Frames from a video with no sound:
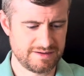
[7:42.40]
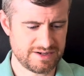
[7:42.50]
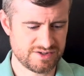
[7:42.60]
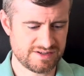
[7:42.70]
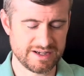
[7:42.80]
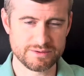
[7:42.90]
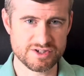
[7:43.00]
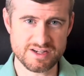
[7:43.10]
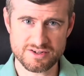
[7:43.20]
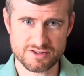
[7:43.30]
just
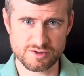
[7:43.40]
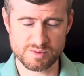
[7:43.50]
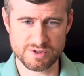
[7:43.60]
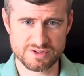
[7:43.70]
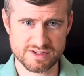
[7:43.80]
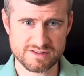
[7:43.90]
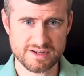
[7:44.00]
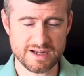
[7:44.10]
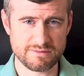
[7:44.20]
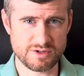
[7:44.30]
LG issues, but just
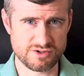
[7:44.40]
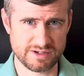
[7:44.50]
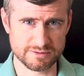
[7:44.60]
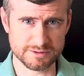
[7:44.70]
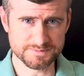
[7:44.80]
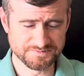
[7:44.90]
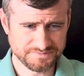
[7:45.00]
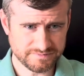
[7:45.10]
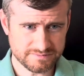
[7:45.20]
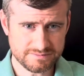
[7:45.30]
kind of in general.
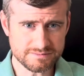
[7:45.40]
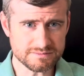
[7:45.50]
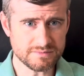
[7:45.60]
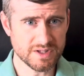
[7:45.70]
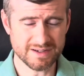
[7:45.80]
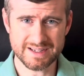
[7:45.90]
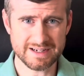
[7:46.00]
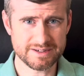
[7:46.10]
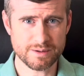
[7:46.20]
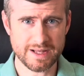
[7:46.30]

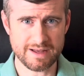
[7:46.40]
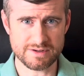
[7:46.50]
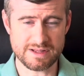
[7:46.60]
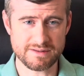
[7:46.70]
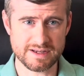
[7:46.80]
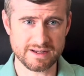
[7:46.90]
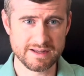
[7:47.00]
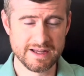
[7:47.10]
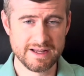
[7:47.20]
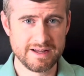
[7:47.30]
Again, I don't have
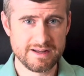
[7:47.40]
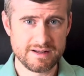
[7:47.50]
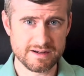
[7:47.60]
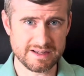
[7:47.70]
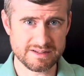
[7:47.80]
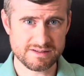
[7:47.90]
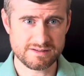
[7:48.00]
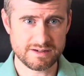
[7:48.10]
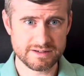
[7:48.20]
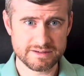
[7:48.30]
anything
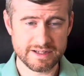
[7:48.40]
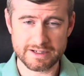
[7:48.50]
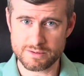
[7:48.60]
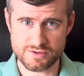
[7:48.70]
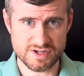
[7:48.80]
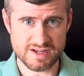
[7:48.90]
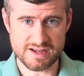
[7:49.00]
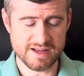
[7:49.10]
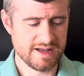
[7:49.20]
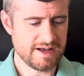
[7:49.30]
against
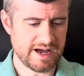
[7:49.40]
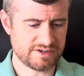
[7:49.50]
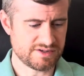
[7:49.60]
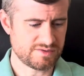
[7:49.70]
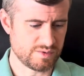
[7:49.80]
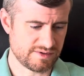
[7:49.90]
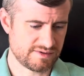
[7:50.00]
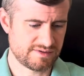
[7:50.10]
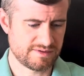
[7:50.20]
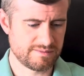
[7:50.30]
LG. I just
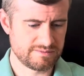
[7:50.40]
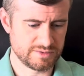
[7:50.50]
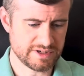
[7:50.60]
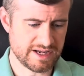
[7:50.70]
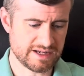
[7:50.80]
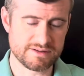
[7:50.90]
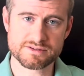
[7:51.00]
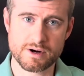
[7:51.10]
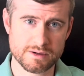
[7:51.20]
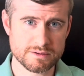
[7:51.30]
was looking at
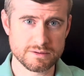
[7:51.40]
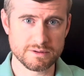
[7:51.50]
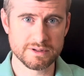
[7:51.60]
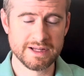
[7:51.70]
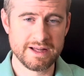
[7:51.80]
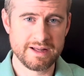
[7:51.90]
this article.